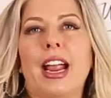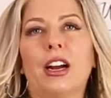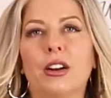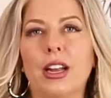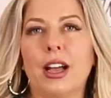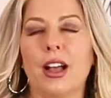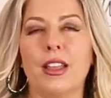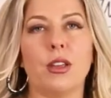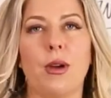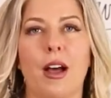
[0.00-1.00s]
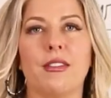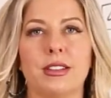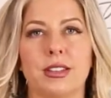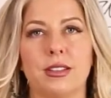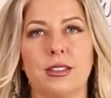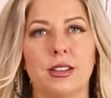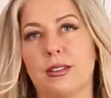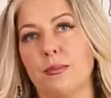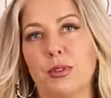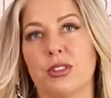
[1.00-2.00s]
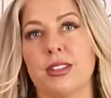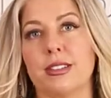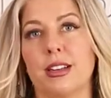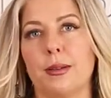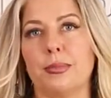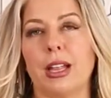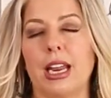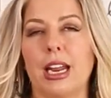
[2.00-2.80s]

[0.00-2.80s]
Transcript: area that you have this persistent complaint